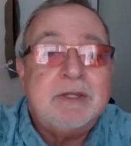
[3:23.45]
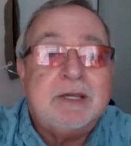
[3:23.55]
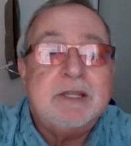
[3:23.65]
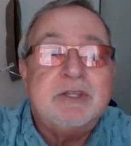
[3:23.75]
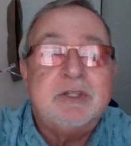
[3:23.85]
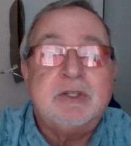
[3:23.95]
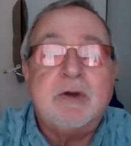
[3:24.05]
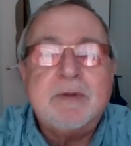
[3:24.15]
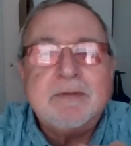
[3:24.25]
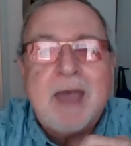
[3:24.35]

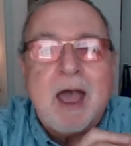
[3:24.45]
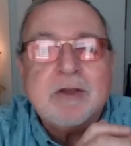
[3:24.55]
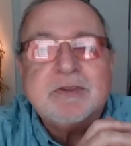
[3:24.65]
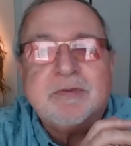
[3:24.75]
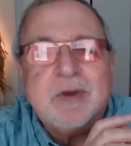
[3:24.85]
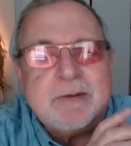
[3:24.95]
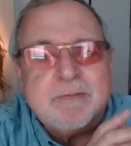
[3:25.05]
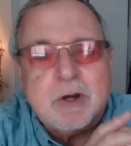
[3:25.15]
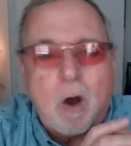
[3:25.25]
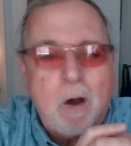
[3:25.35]
Conservative House Freedom
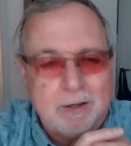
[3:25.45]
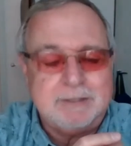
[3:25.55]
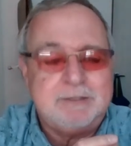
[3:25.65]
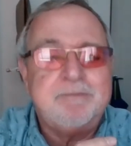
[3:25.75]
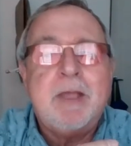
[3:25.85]
Caucus.